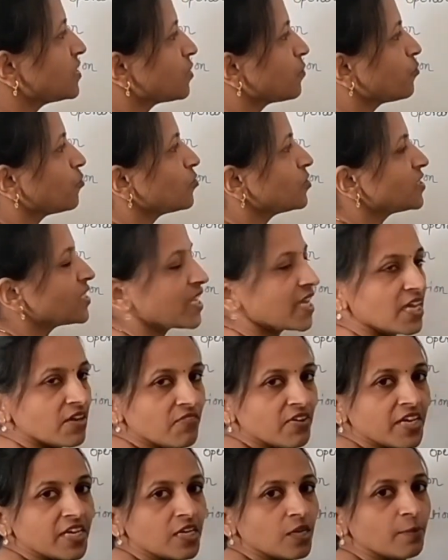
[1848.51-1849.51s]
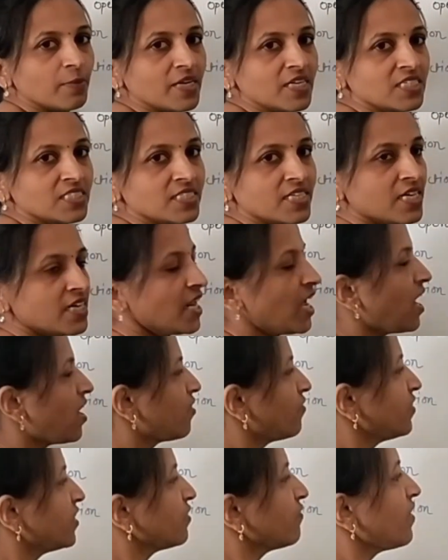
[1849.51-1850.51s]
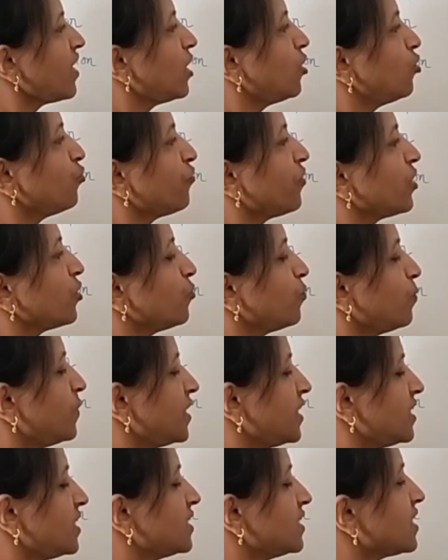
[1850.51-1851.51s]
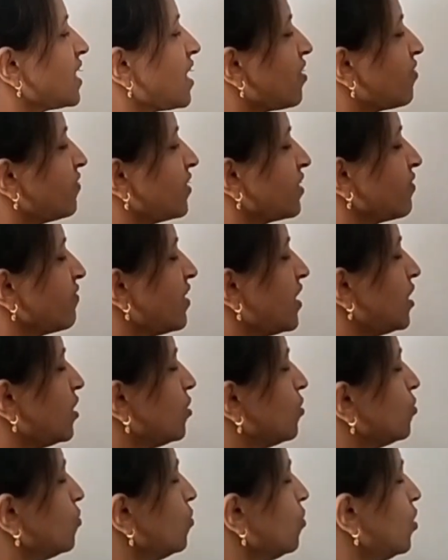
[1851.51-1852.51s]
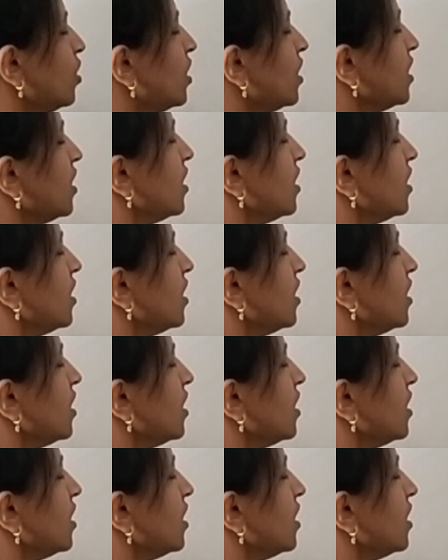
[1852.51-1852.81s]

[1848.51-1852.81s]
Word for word: suppose A variable is there having value five, B is having value